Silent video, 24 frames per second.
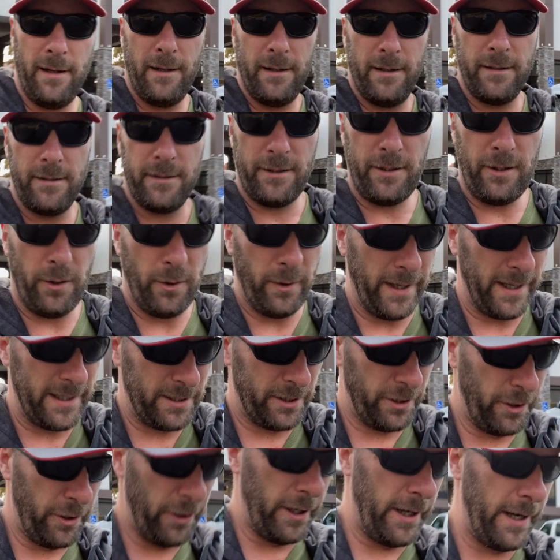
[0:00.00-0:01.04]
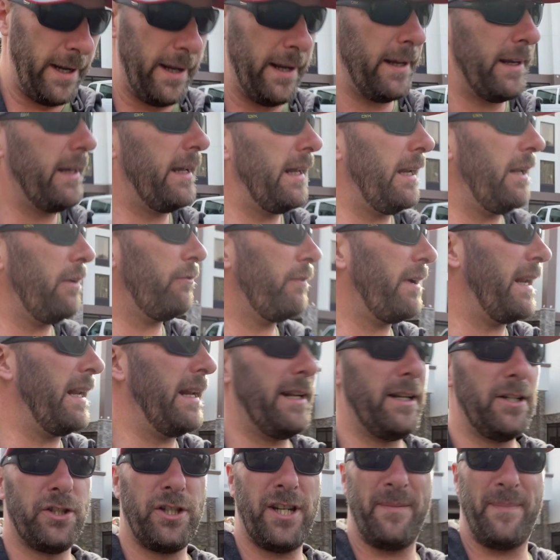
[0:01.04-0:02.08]
So as you're getting ready
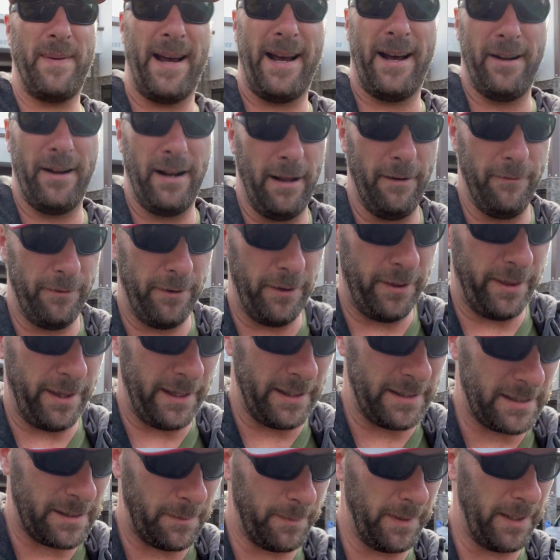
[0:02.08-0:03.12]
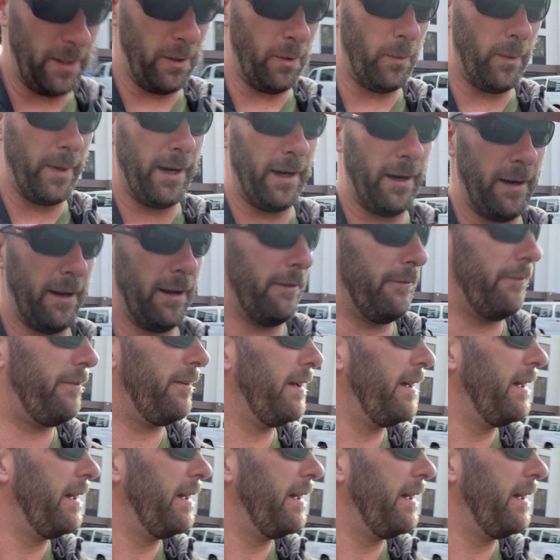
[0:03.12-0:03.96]
to ship out, a few things to be aware of.